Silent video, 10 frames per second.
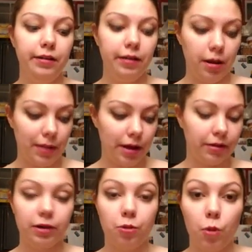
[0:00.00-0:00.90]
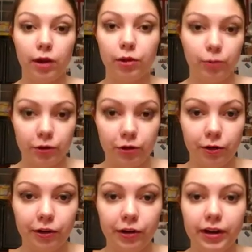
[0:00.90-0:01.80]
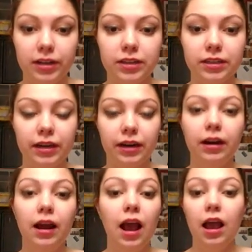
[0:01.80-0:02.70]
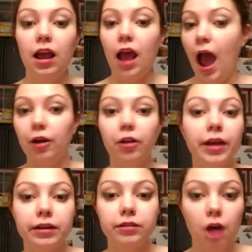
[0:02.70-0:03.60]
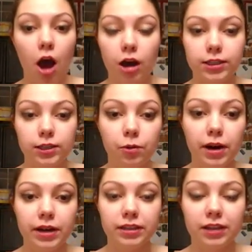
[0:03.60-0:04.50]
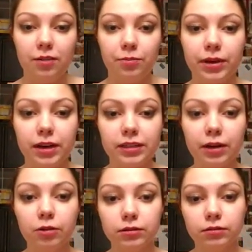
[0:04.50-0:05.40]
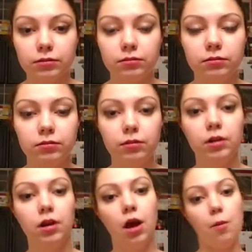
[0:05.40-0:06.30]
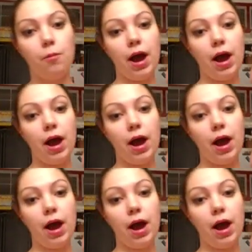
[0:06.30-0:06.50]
about like where the recruiter is and how to like talk to one and stuff, because they don't. My